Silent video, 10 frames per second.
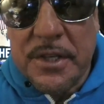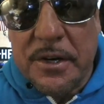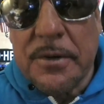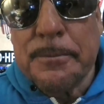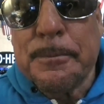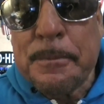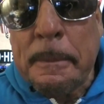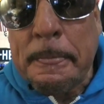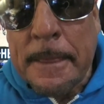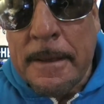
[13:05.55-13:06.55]
here.
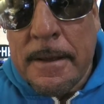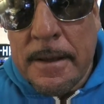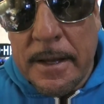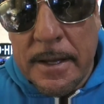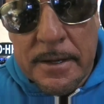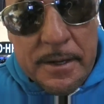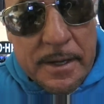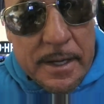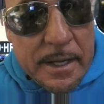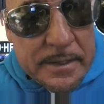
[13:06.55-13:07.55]
And
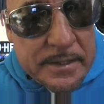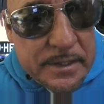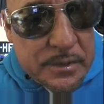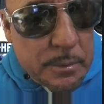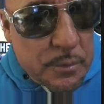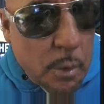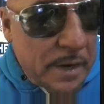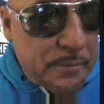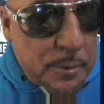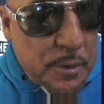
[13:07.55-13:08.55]
I got to tell you something. His
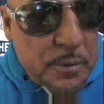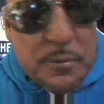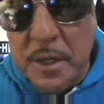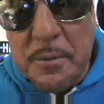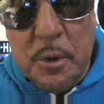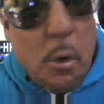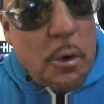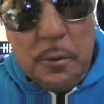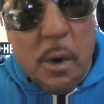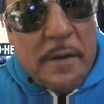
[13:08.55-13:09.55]
wife, he would
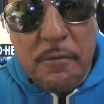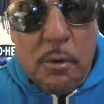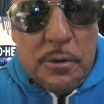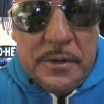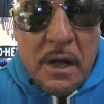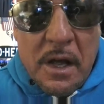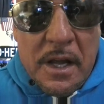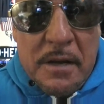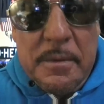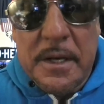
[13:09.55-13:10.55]
call his wife all the
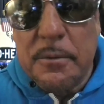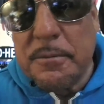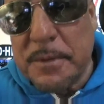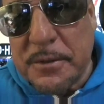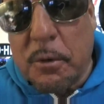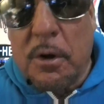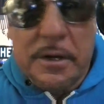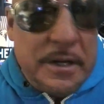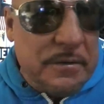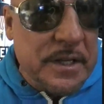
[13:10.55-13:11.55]
time. And they would be
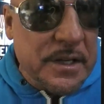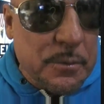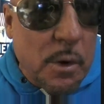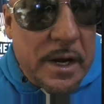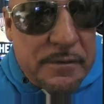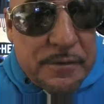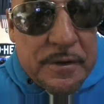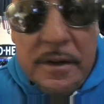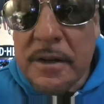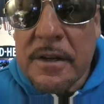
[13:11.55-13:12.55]
talking and everything. And his
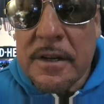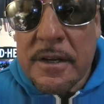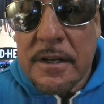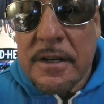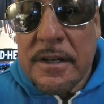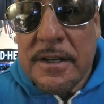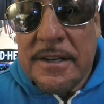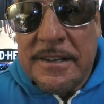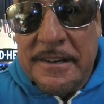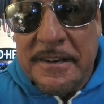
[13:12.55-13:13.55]
wife's
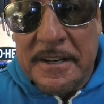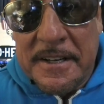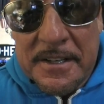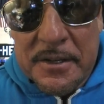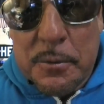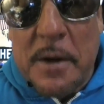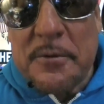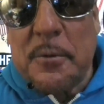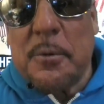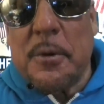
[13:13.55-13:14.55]

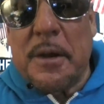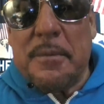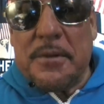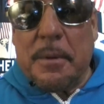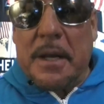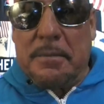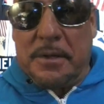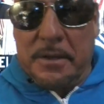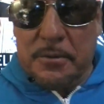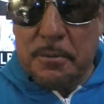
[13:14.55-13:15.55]
the one who got him into
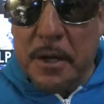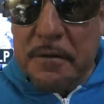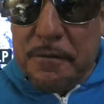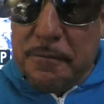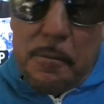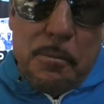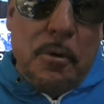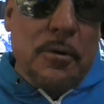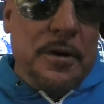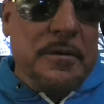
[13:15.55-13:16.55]
bodybuilding. He was playing
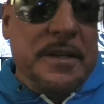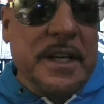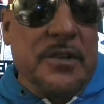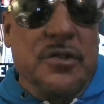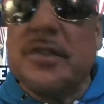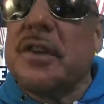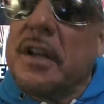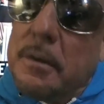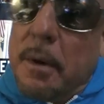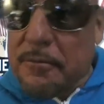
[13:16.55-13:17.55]
football and everything. And she
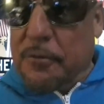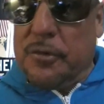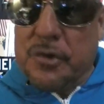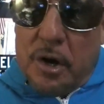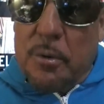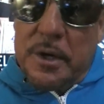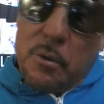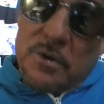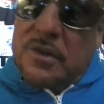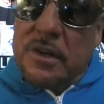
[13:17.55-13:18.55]
signed him up for a show. And he
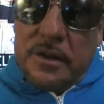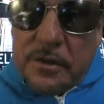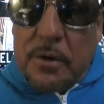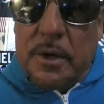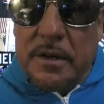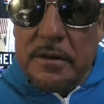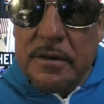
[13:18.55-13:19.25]
wasn't going to do it.